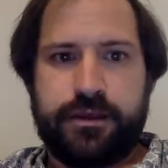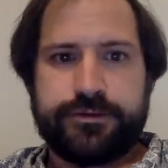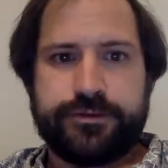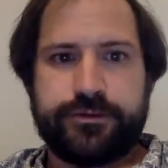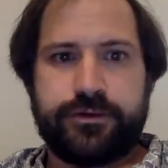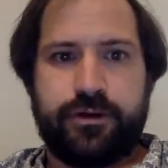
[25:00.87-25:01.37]

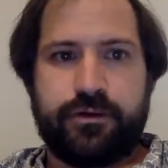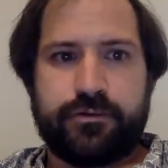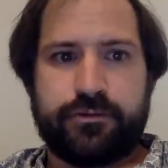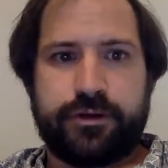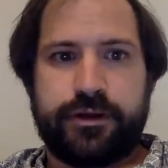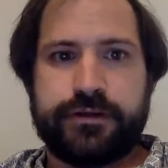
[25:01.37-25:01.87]
So
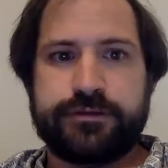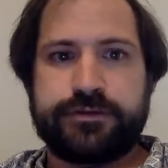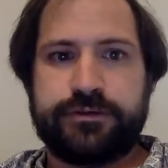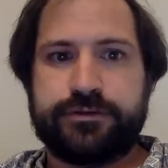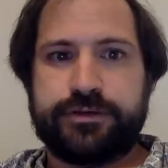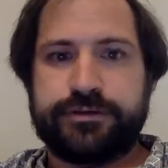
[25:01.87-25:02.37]
Carl Gann
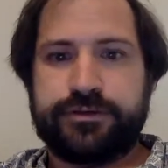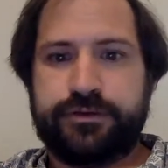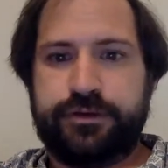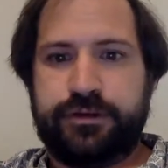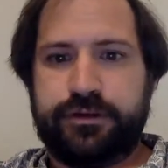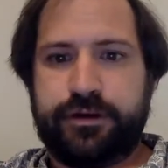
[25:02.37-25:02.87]
suggests the
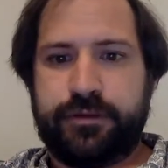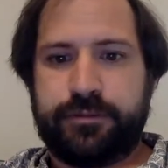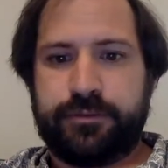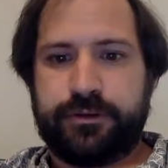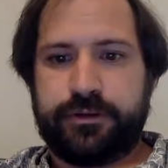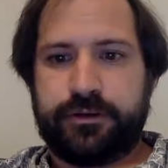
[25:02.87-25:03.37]

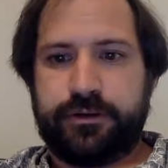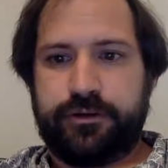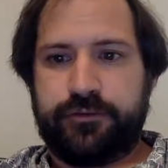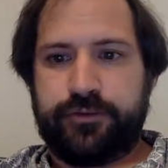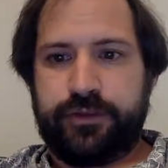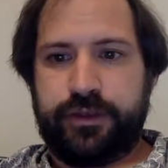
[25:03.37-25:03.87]
decoupling
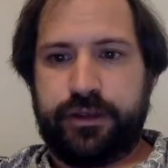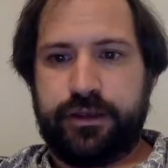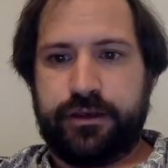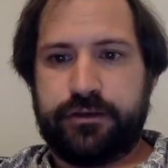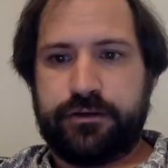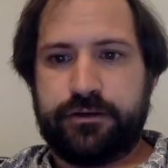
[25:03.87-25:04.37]
of the
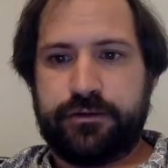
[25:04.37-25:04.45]
head